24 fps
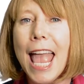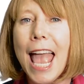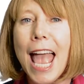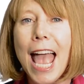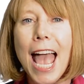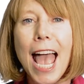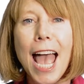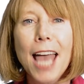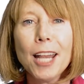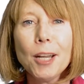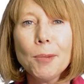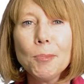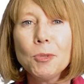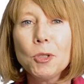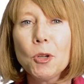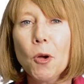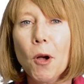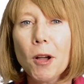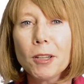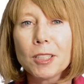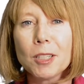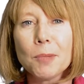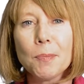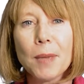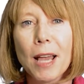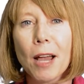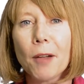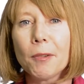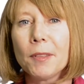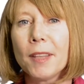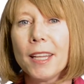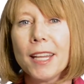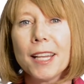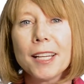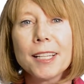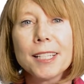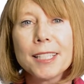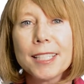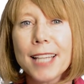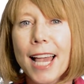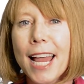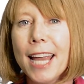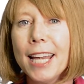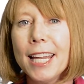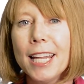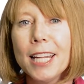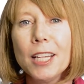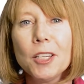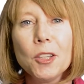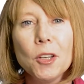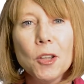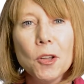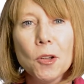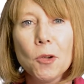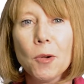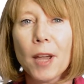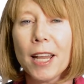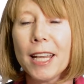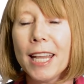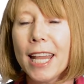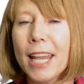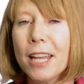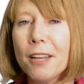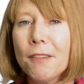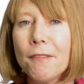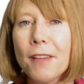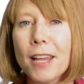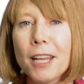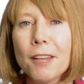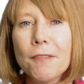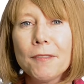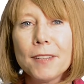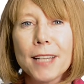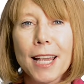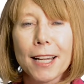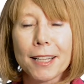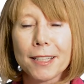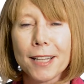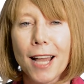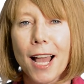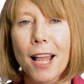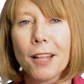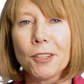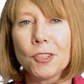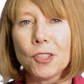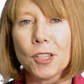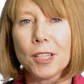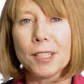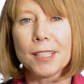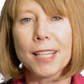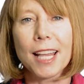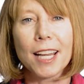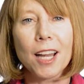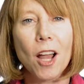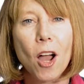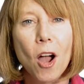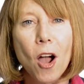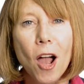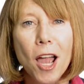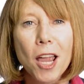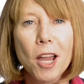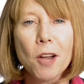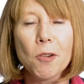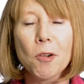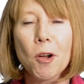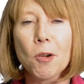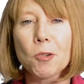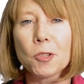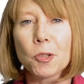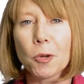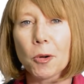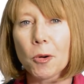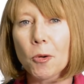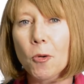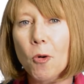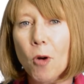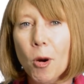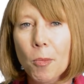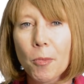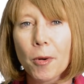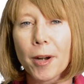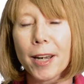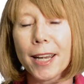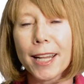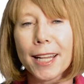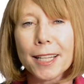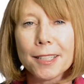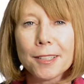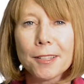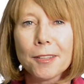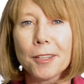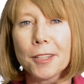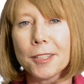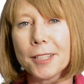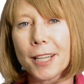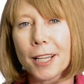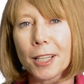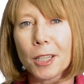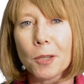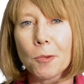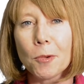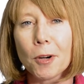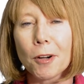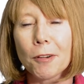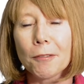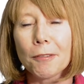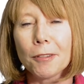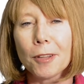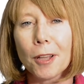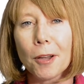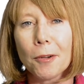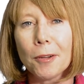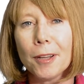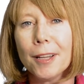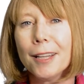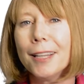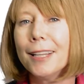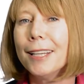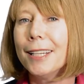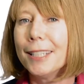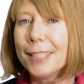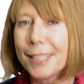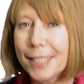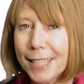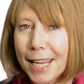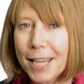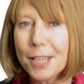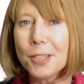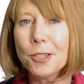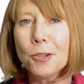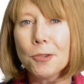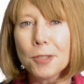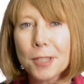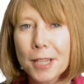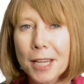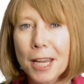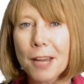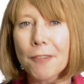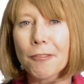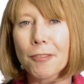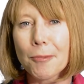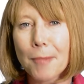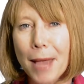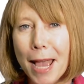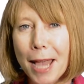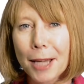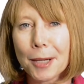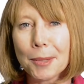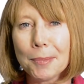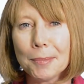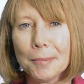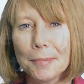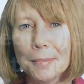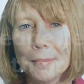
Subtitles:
Adam talked about the exciting, new, and innovative technologies that IROs are incorporating into their daily workflow. Stay tuned to hear from Adam.